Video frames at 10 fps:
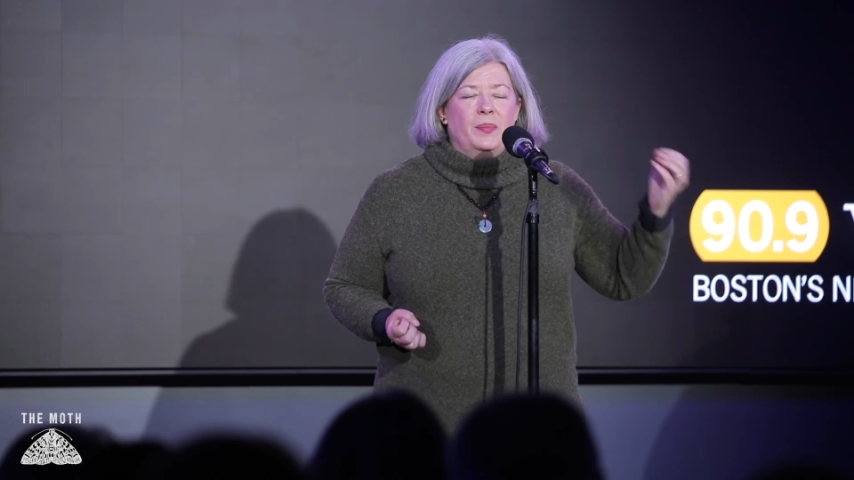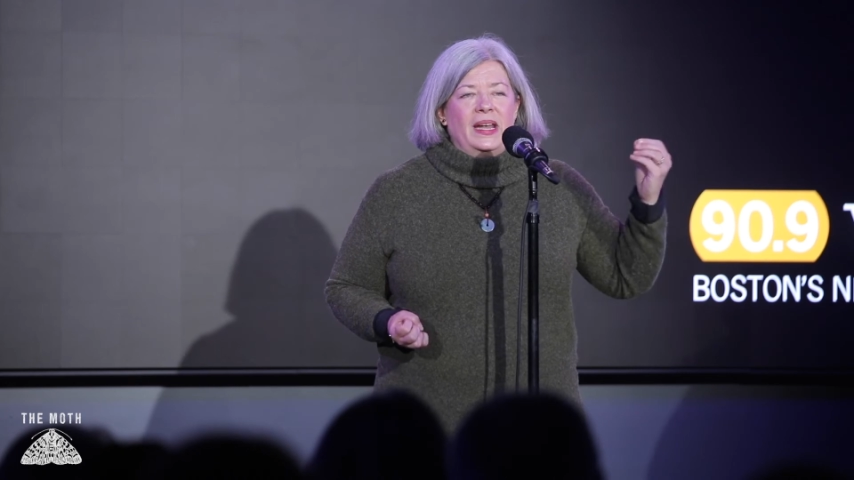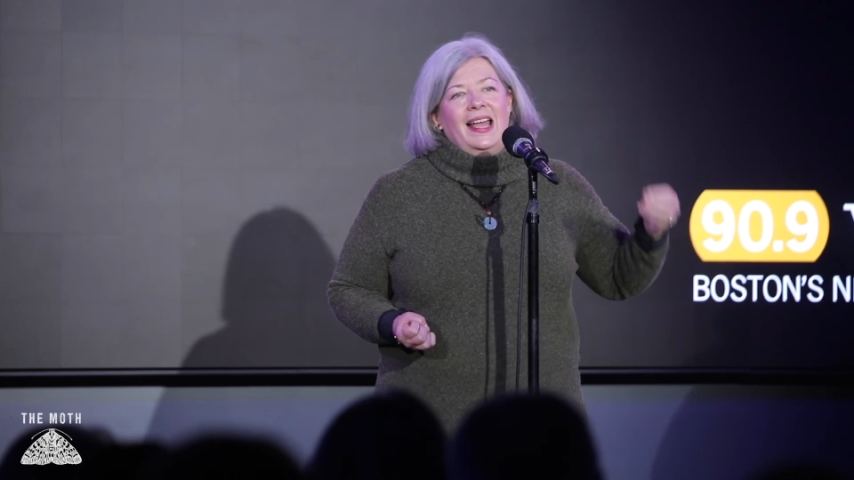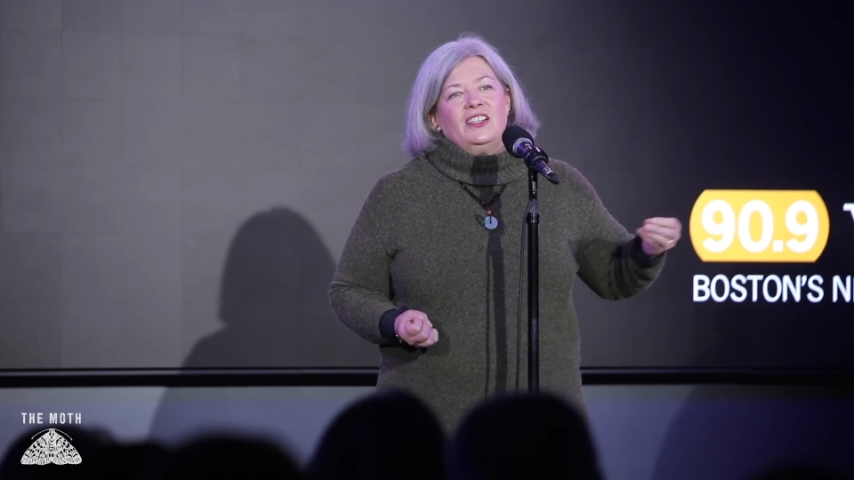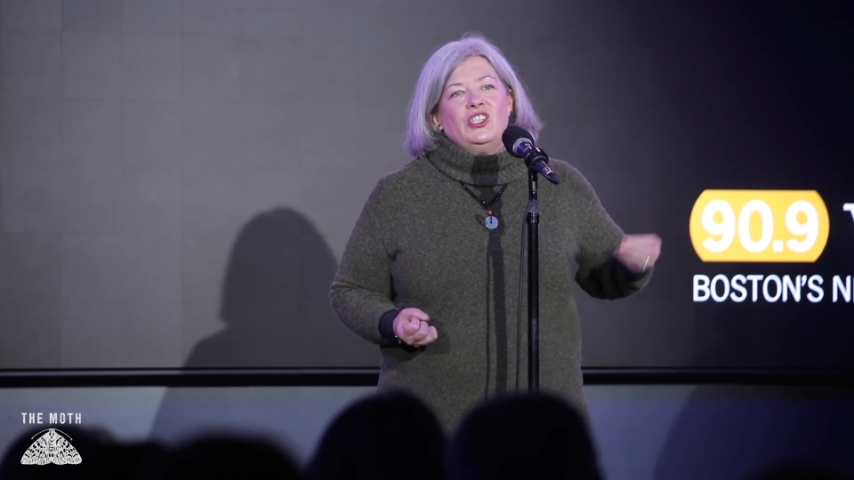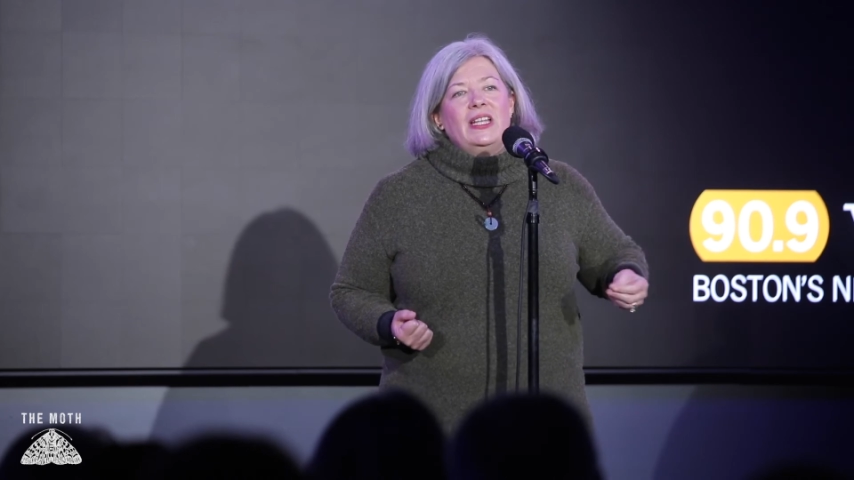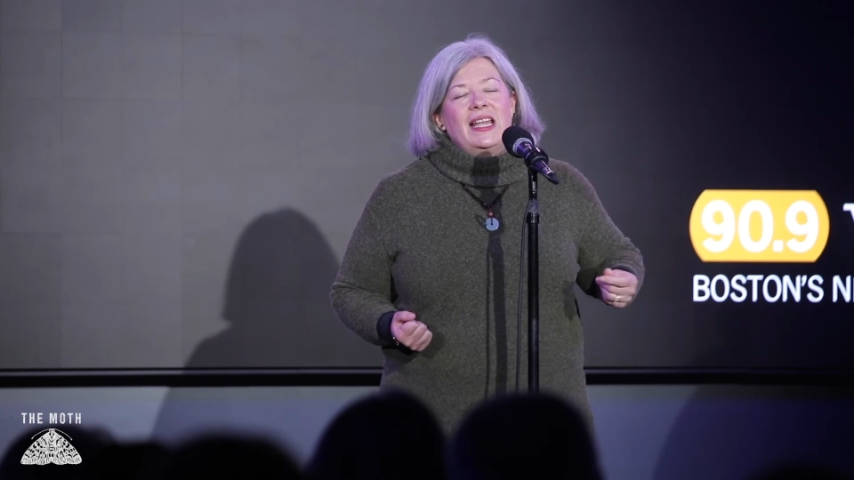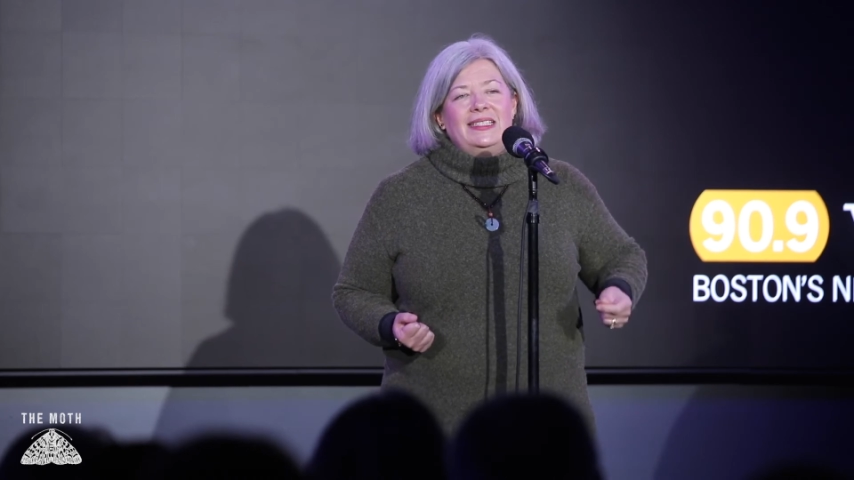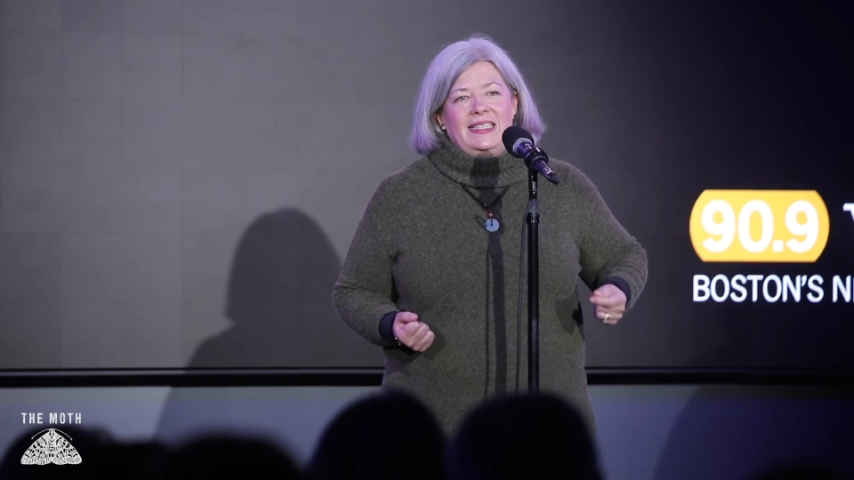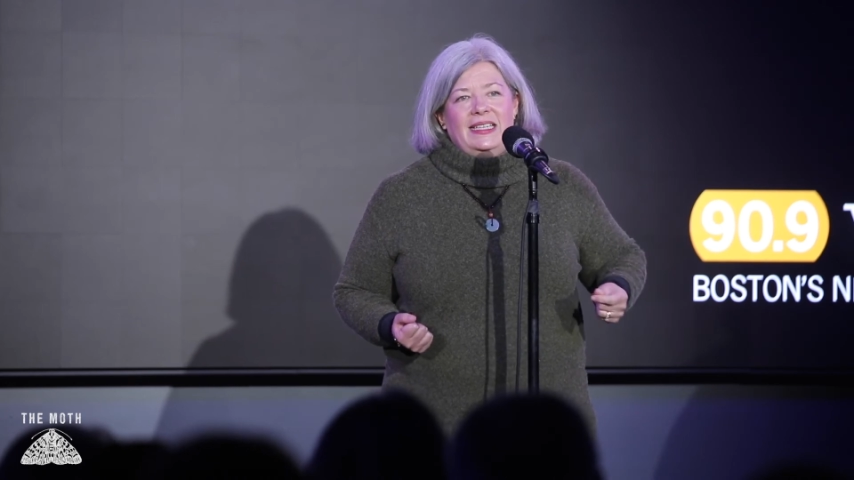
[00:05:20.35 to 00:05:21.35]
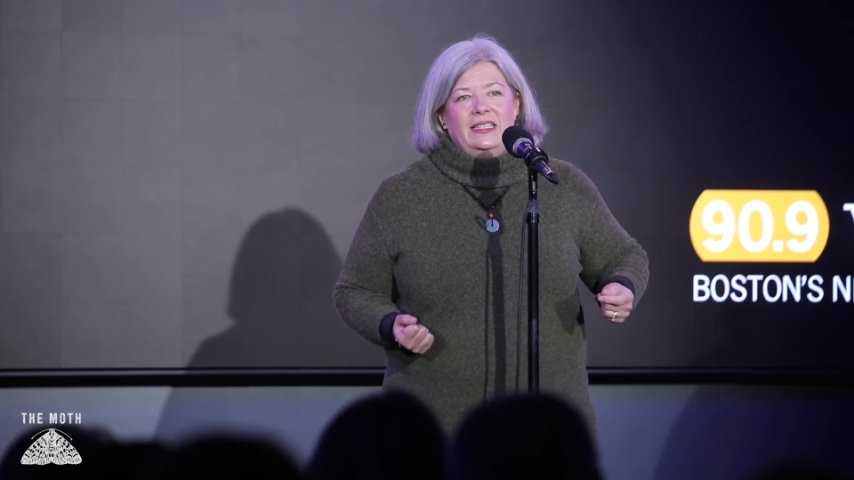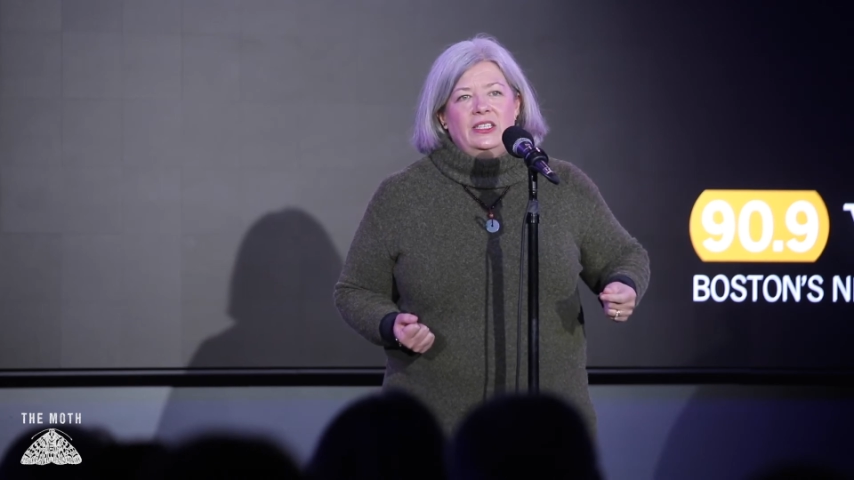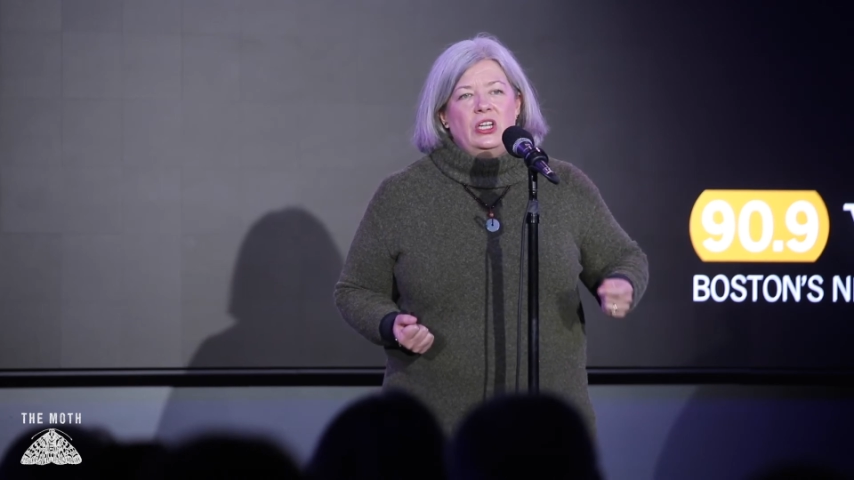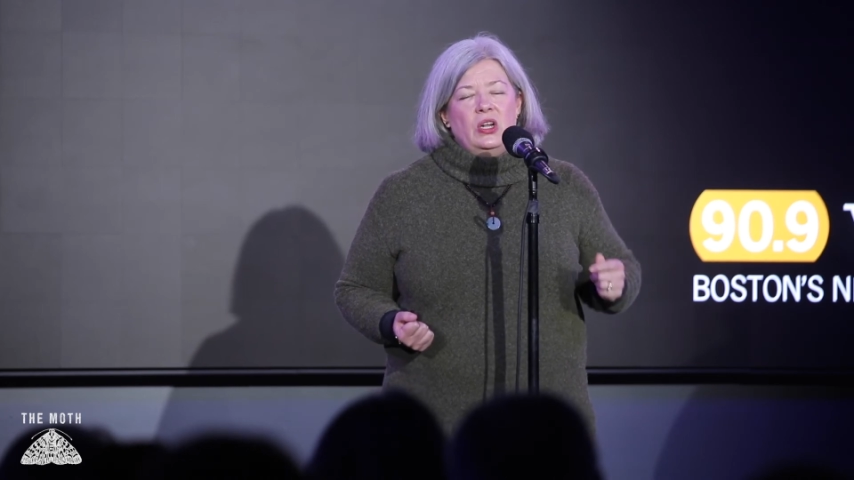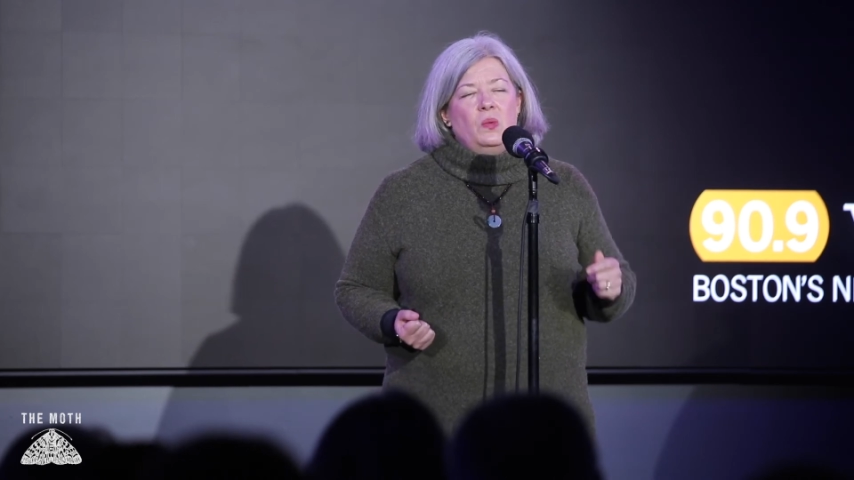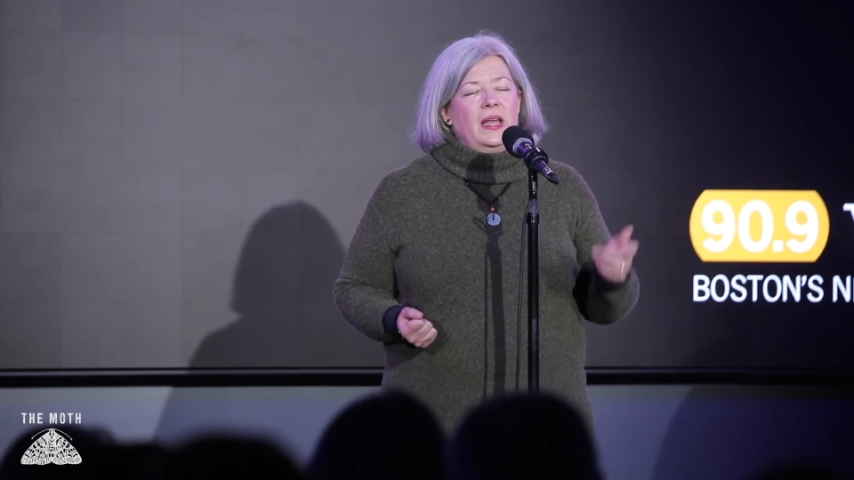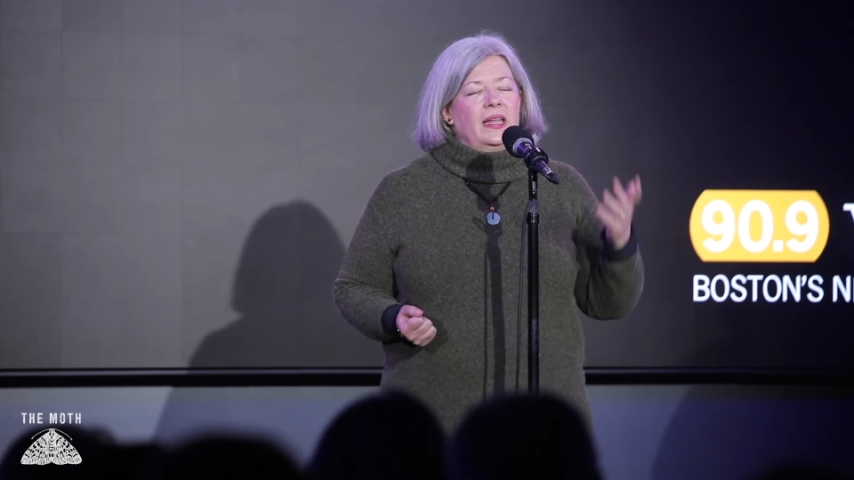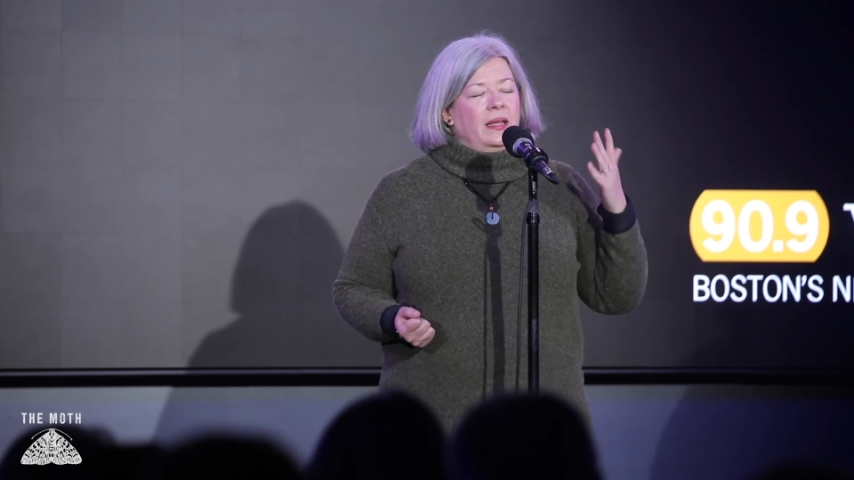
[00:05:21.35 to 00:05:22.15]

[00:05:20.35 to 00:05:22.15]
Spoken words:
but actually I didn't. You know what?